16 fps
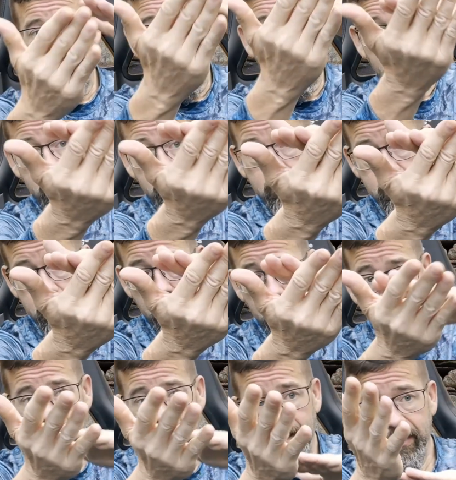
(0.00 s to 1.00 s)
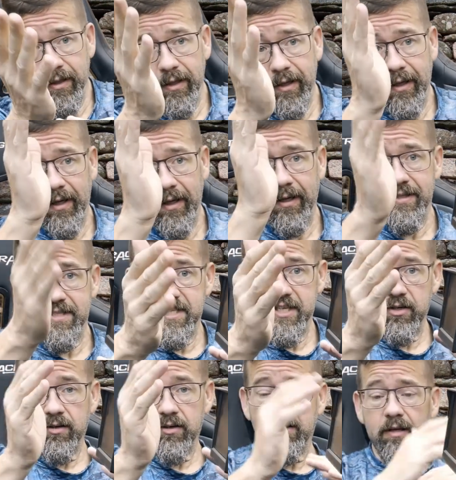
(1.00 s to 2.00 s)
on your screen and
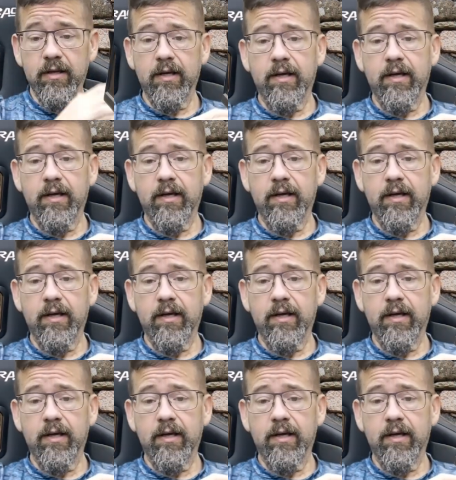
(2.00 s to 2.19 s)
centered,